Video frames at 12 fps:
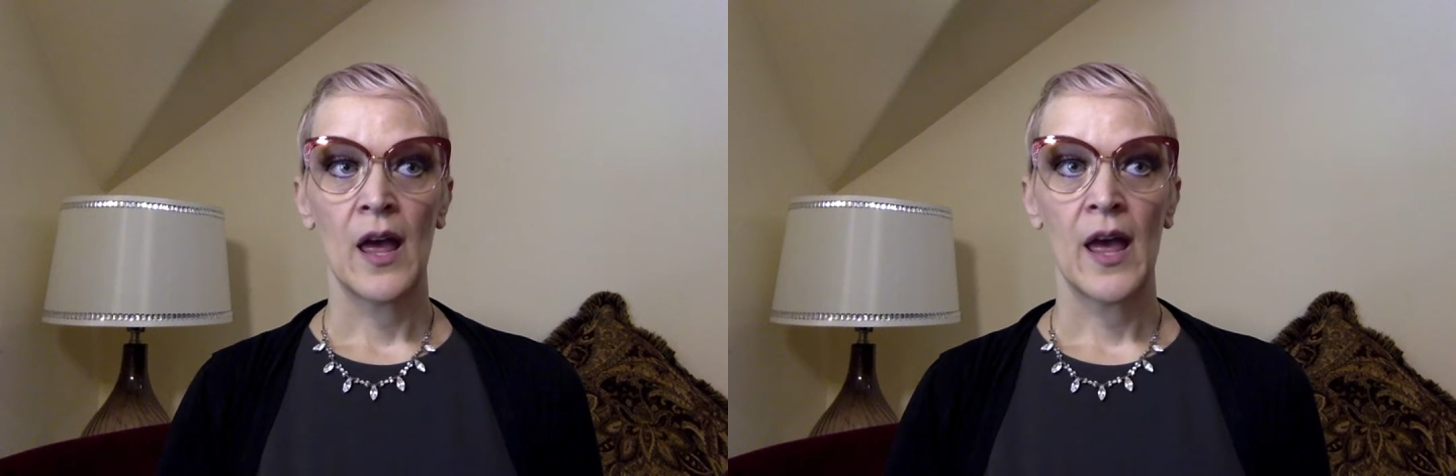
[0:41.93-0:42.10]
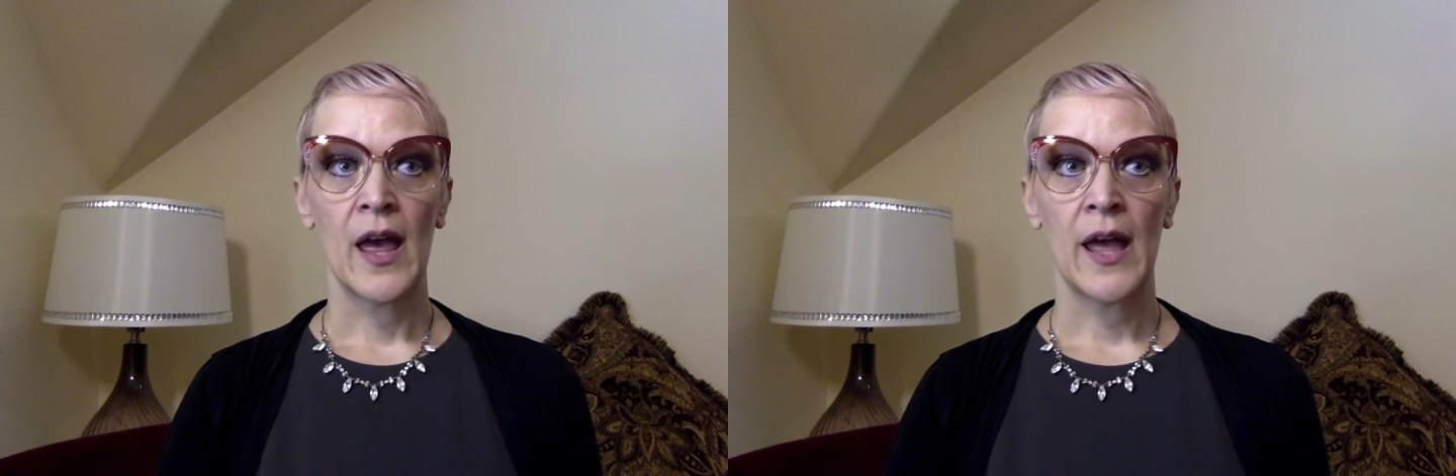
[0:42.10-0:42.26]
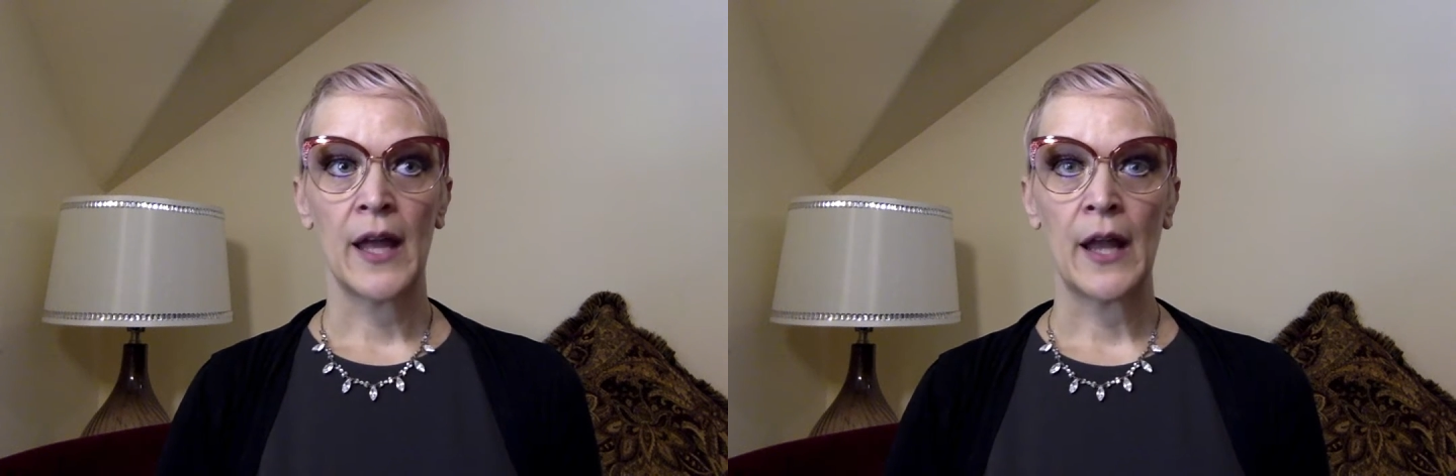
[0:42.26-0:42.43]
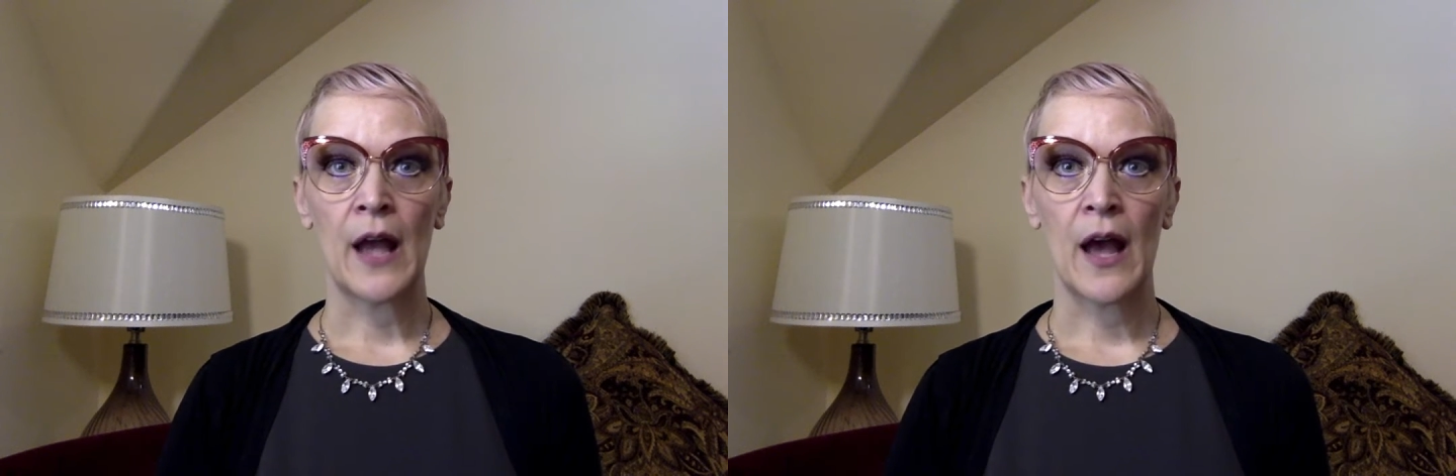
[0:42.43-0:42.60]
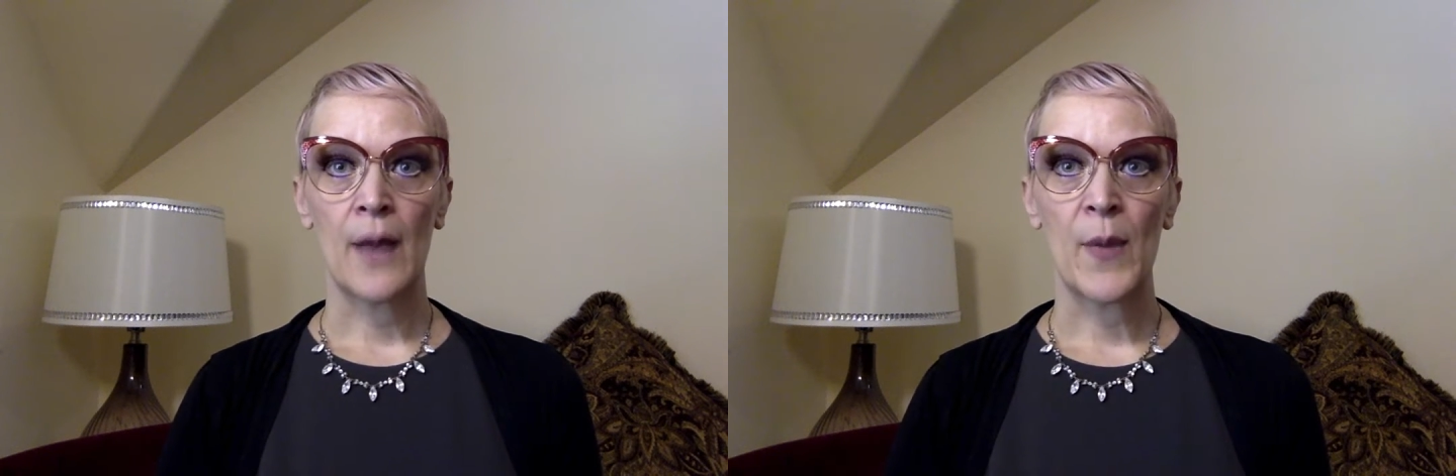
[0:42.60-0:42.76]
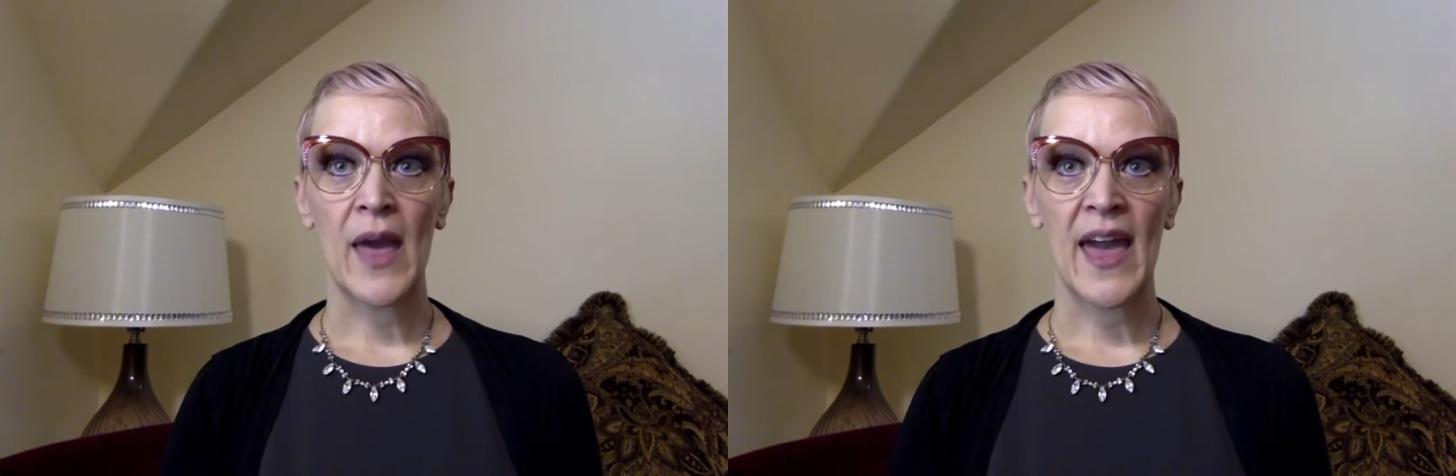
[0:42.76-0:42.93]
and
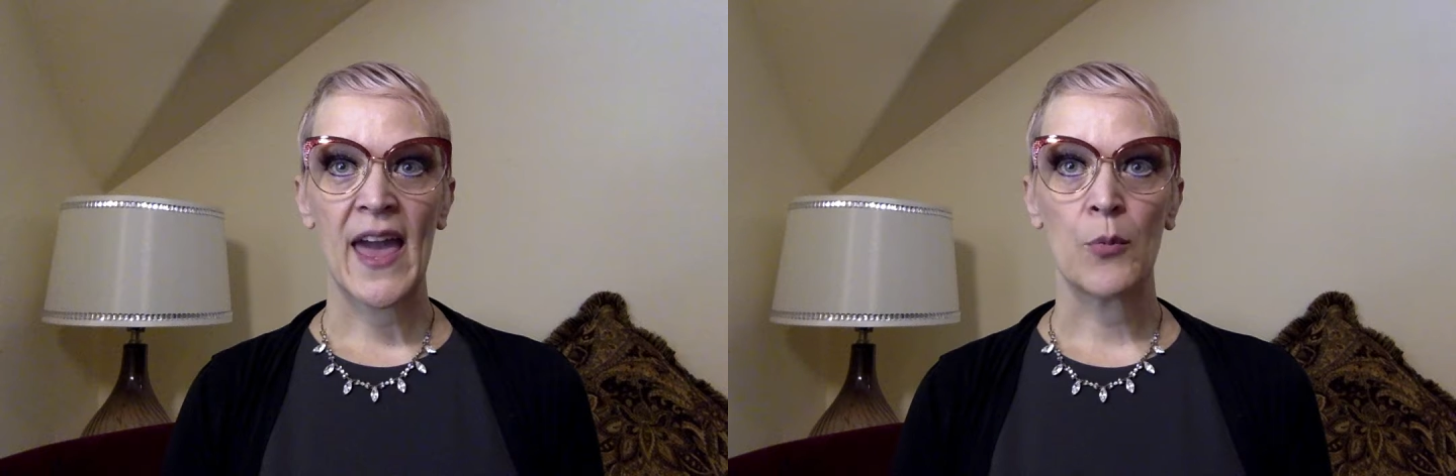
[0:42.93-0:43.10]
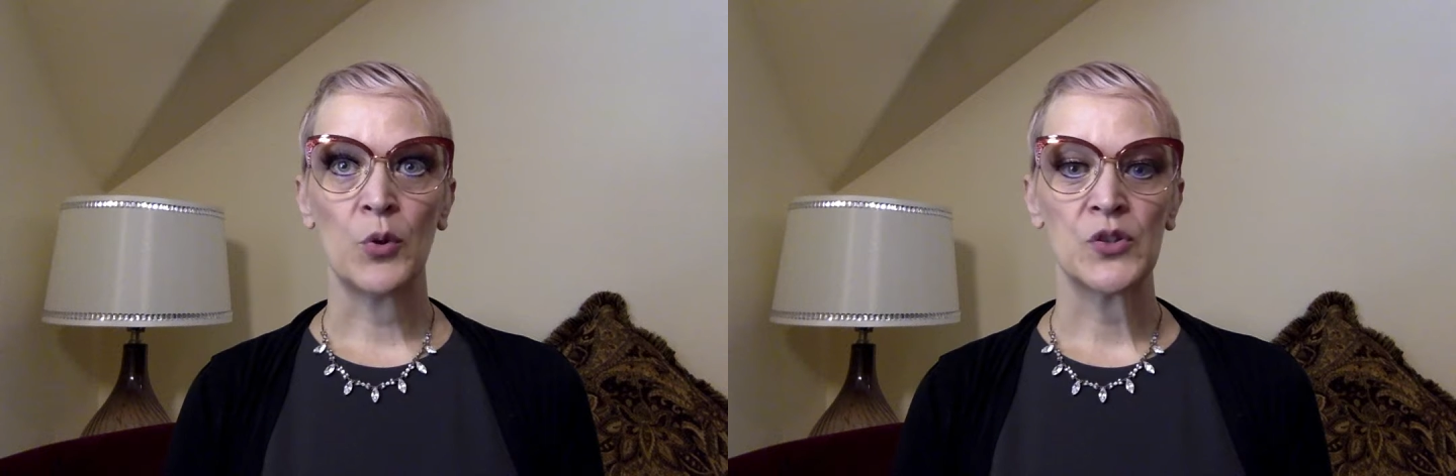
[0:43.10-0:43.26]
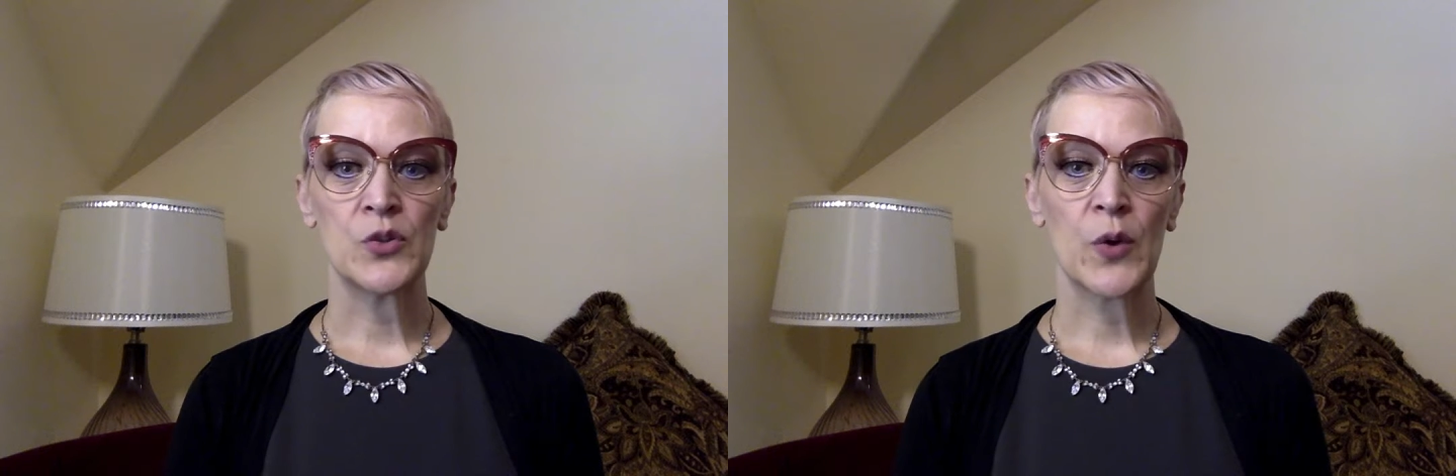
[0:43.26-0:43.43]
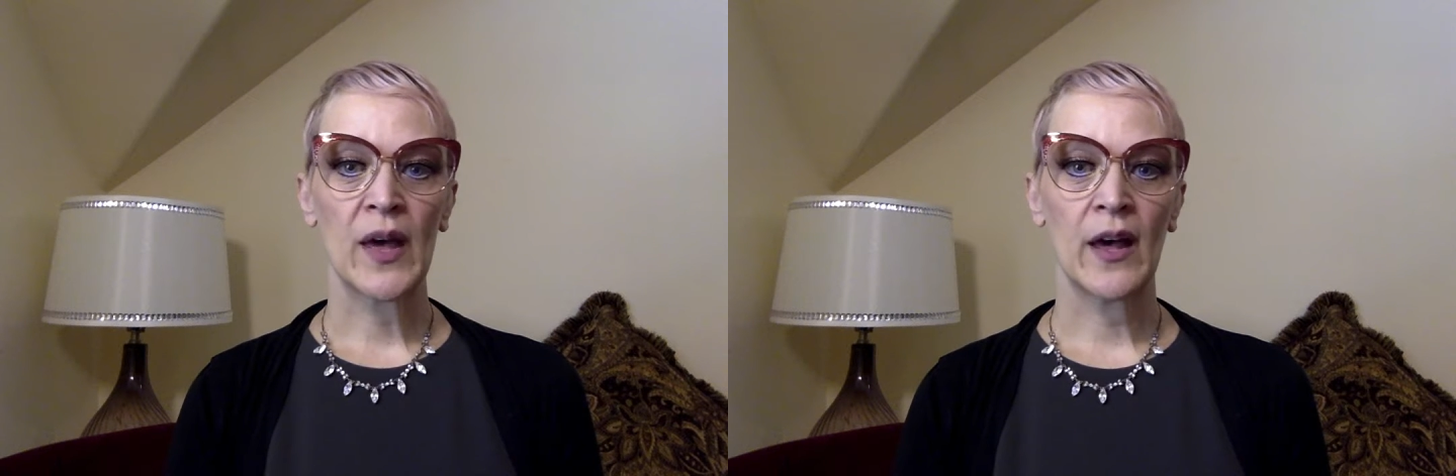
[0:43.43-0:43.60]
I'm able to